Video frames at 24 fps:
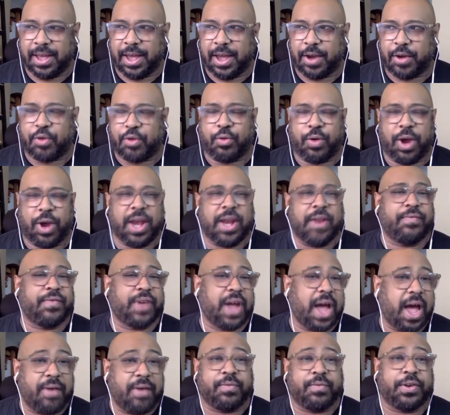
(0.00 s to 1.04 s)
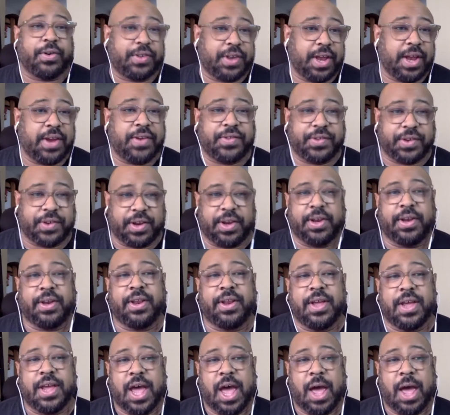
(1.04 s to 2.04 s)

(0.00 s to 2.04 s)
a creative conversation